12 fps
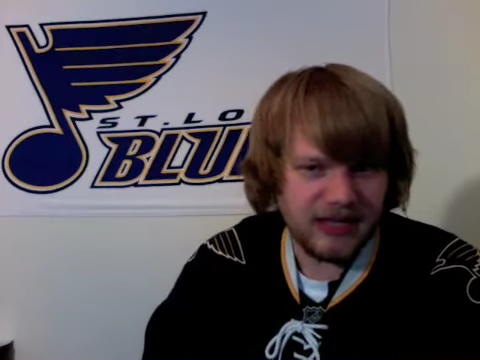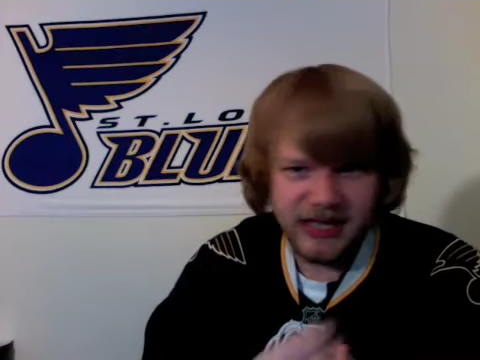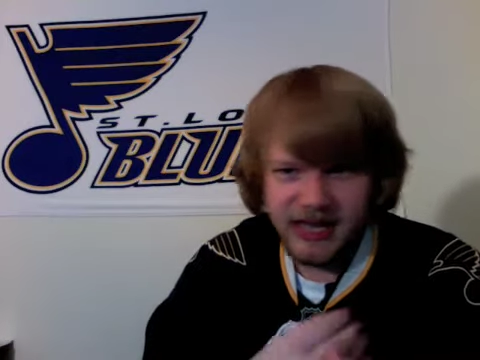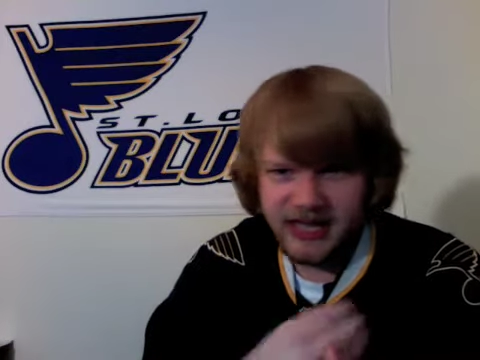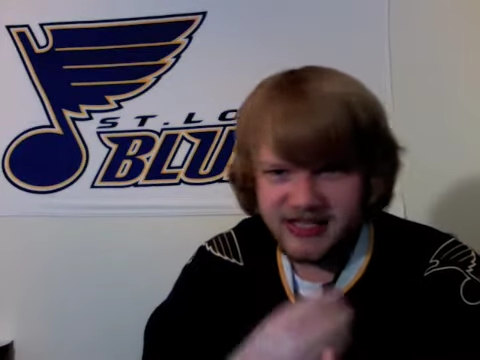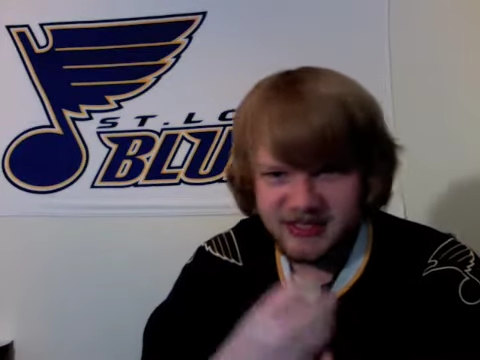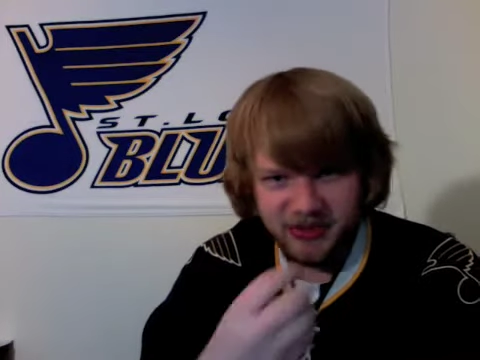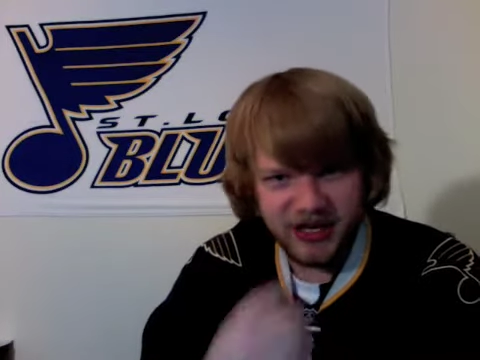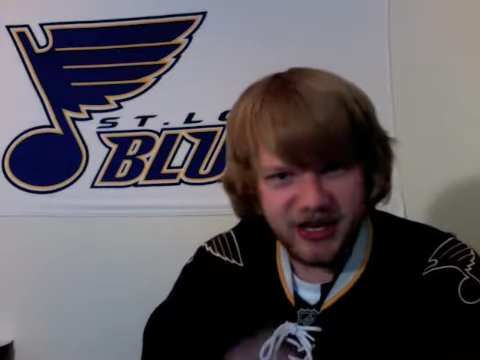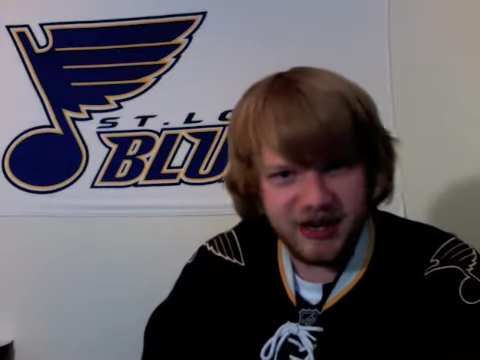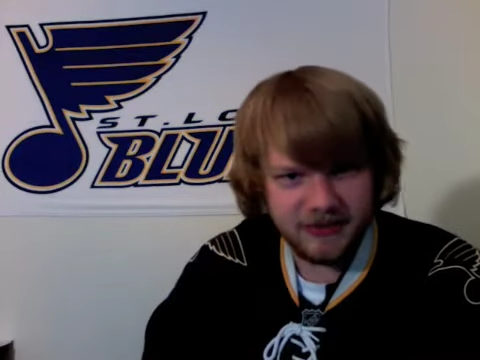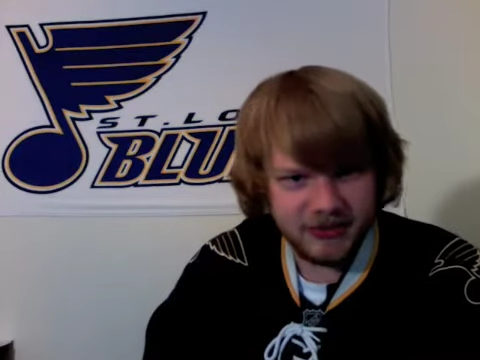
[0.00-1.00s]
He has
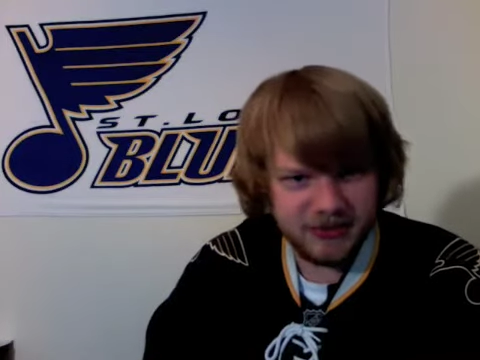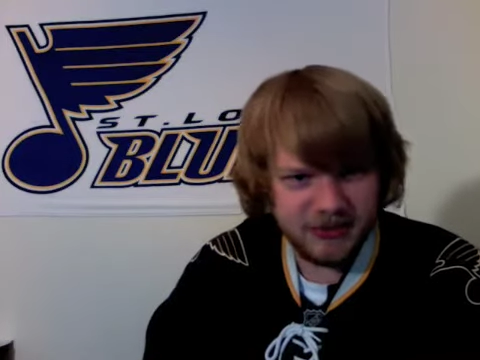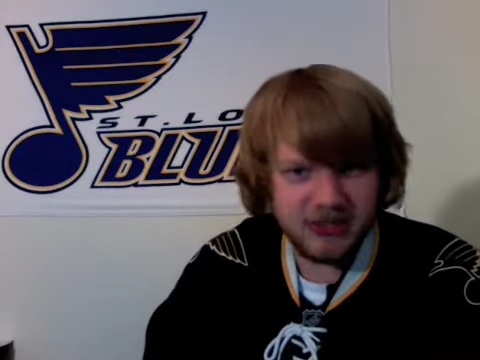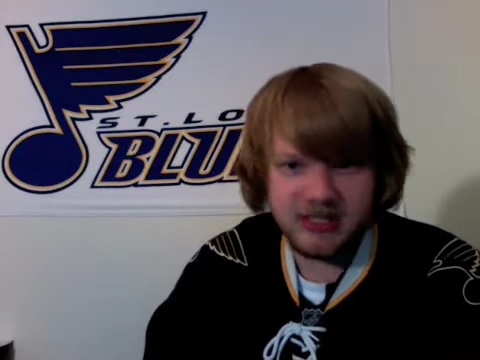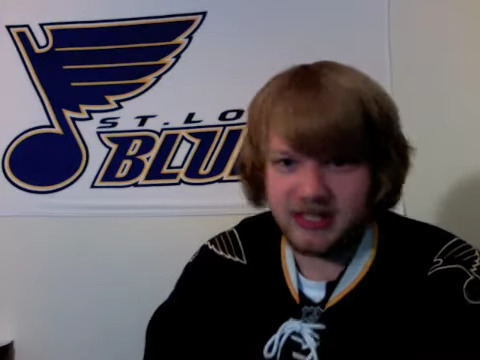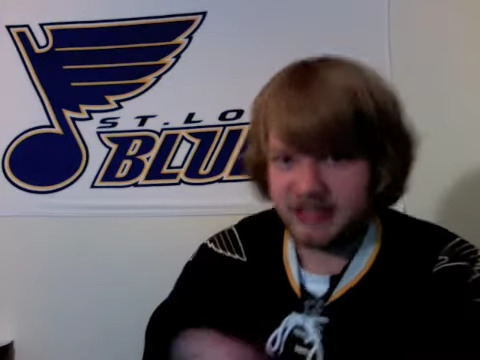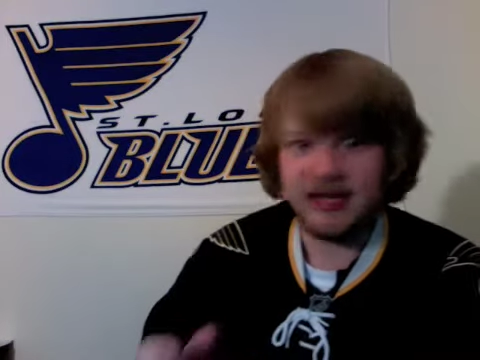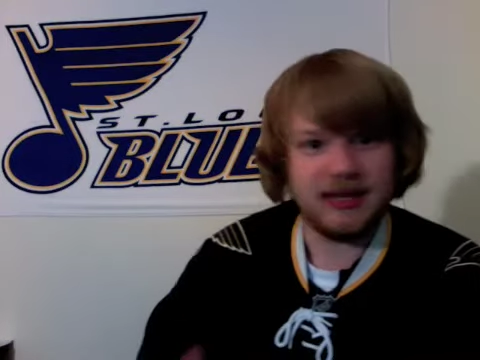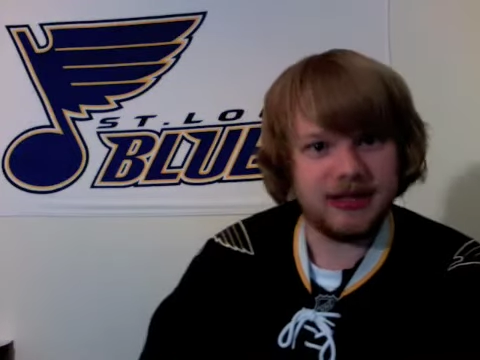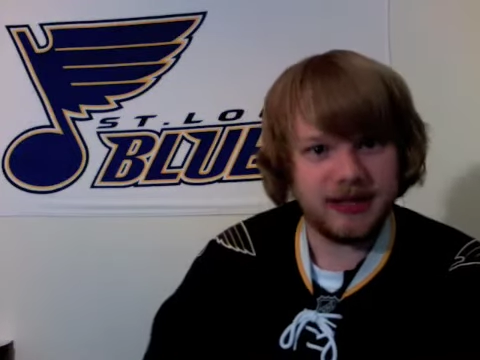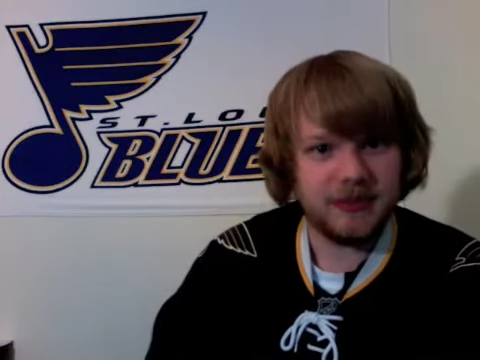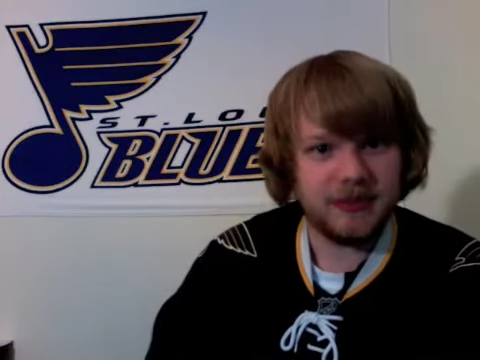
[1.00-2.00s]
playoff experience. He has
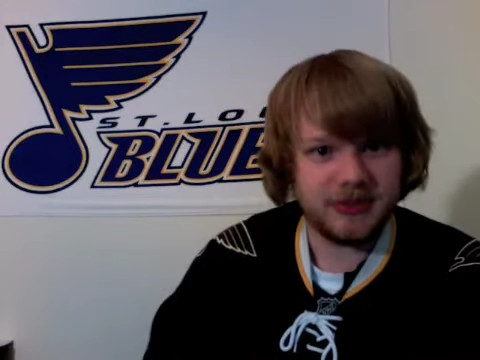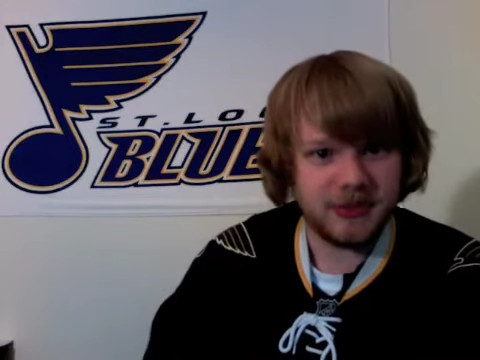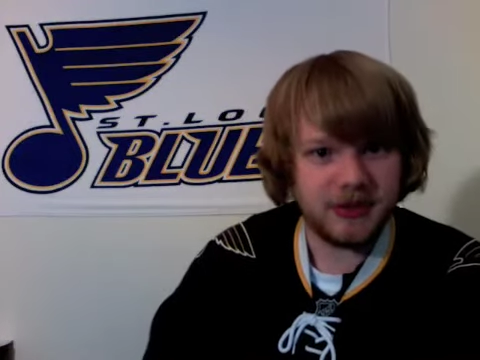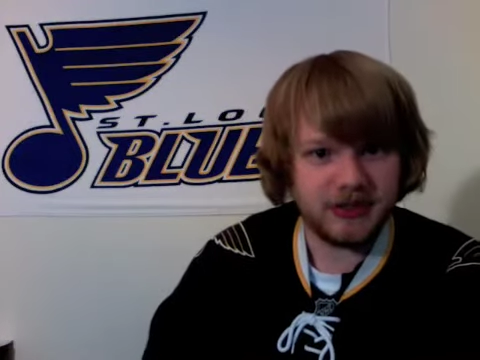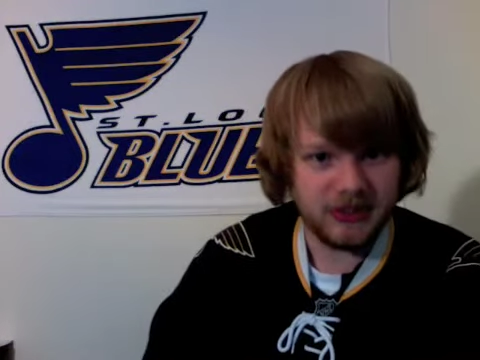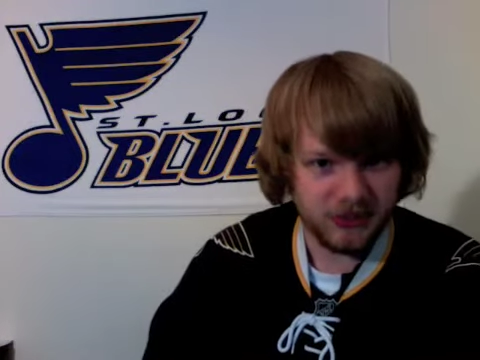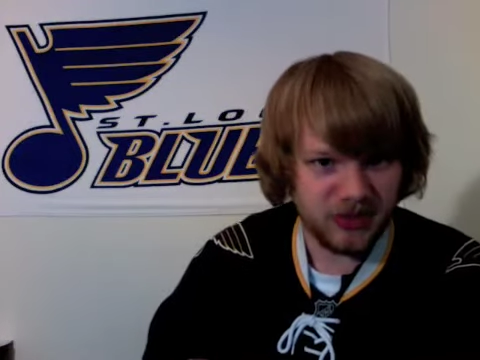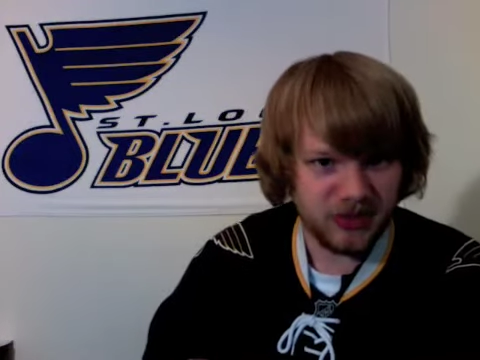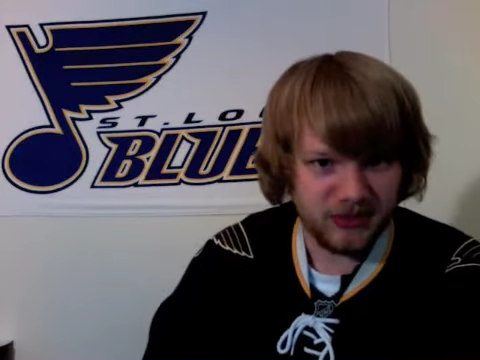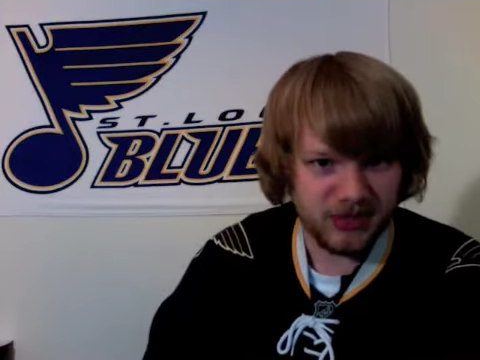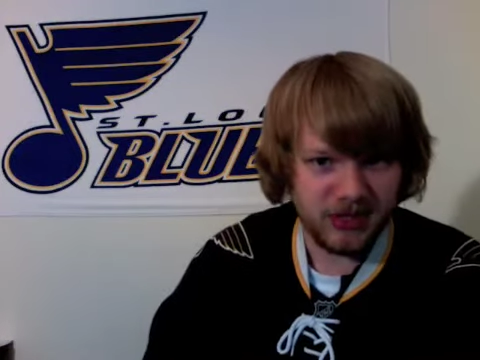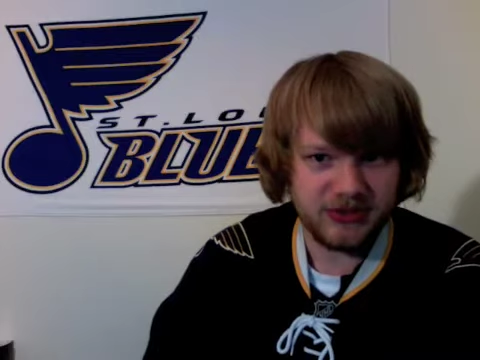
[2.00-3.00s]
Stanley Cup experience. He's
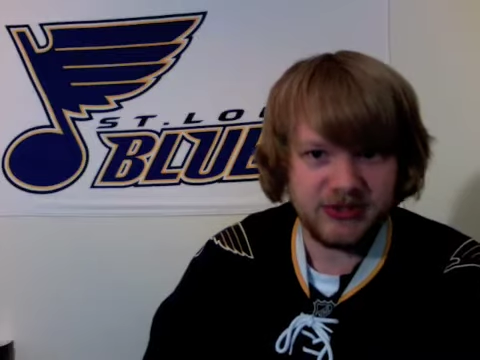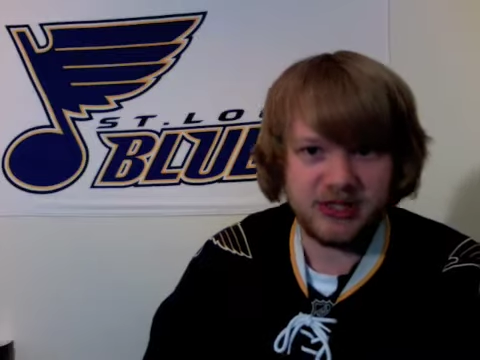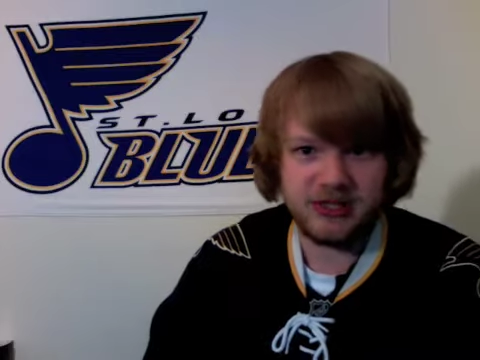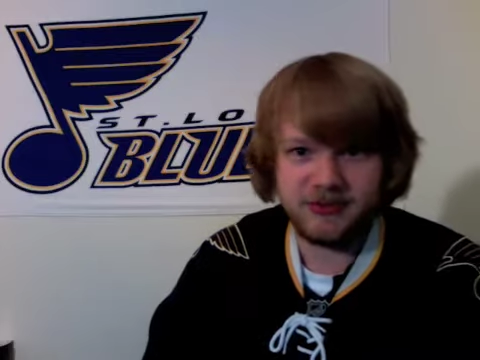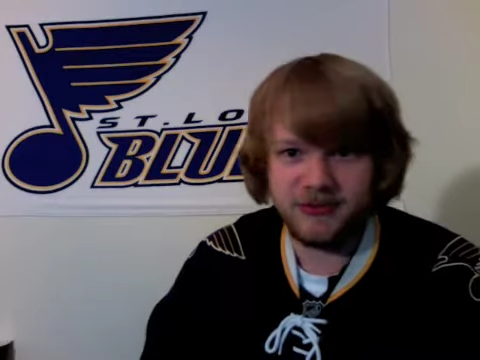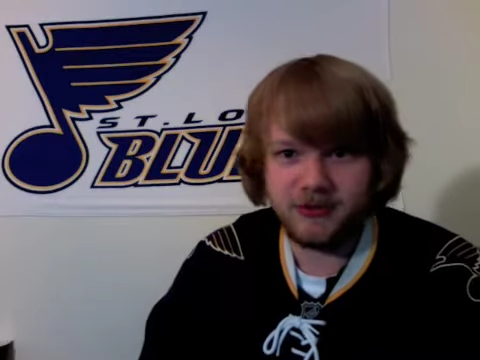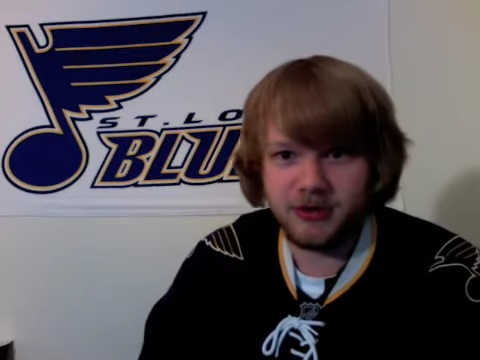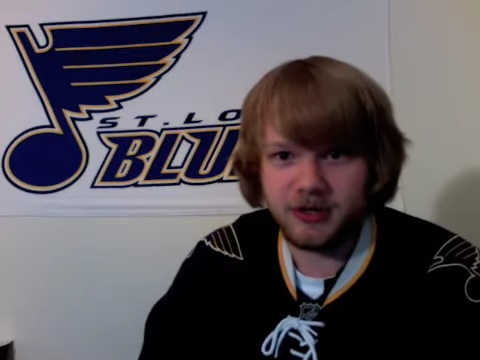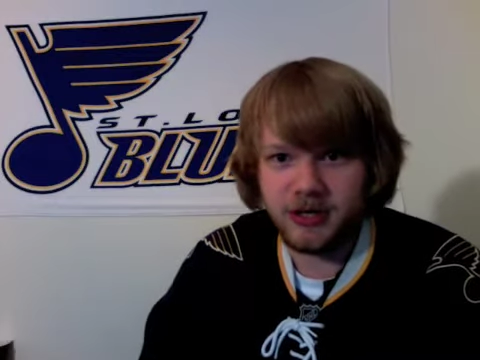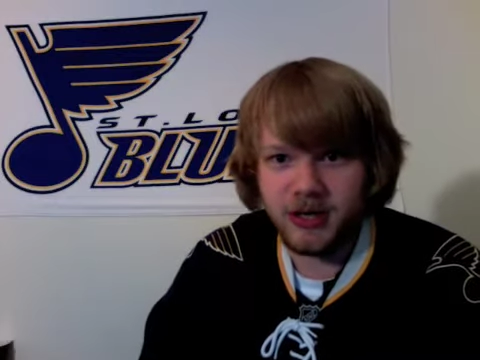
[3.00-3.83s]
won one of those things before.